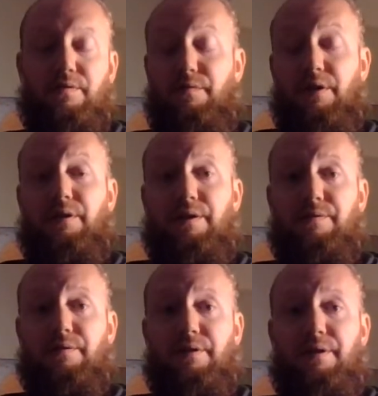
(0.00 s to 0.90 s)
very
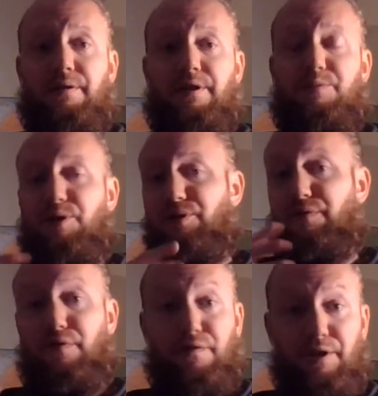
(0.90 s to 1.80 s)
easily, especially if
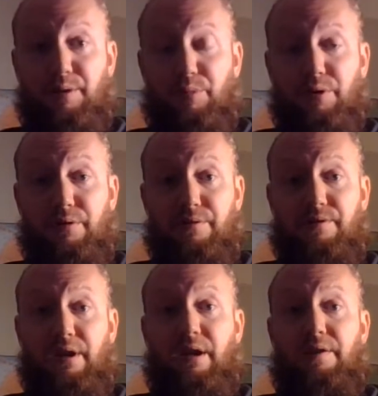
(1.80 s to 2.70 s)
you're feeding
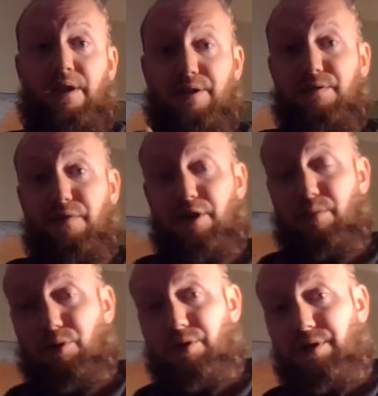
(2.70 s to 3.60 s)
birds. That's a very
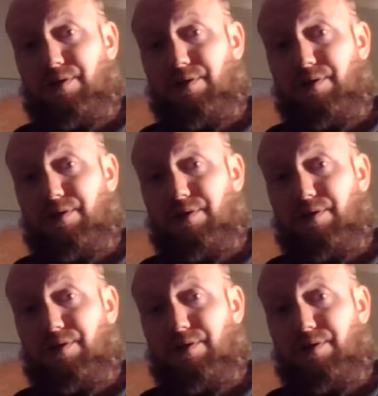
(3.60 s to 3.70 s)
important